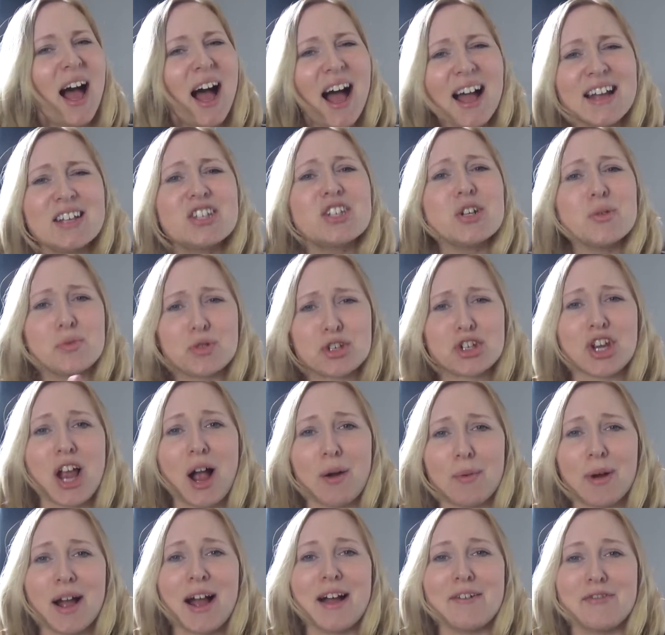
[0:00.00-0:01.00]
I do
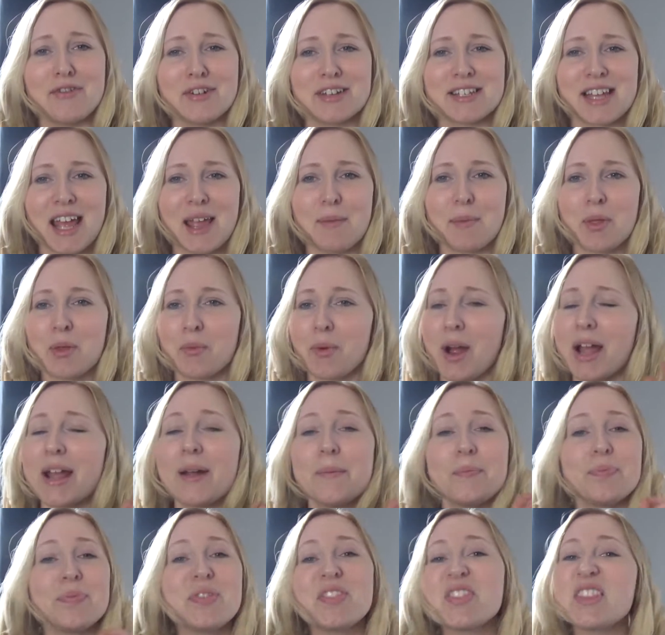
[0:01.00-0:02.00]
shower every day, by the
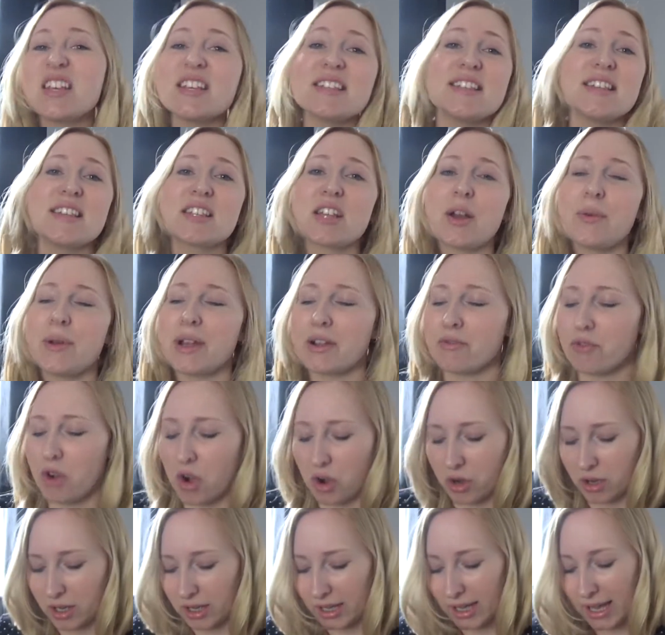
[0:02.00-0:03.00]
way. This is going
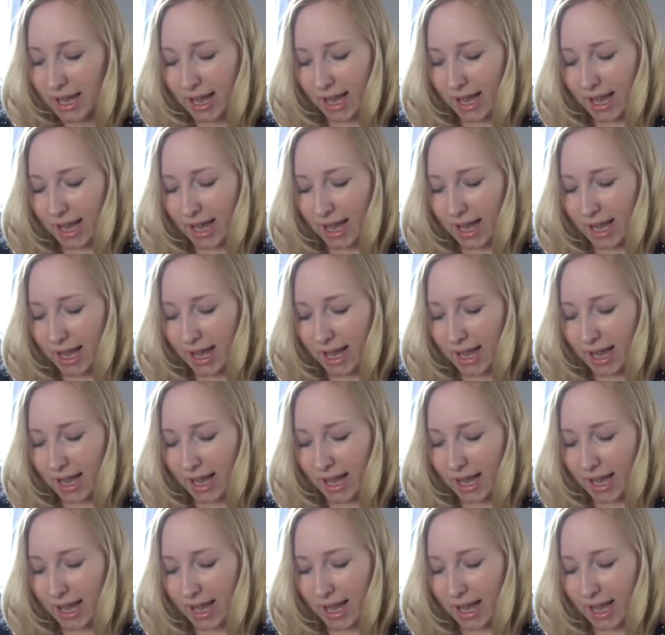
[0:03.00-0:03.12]
wrong.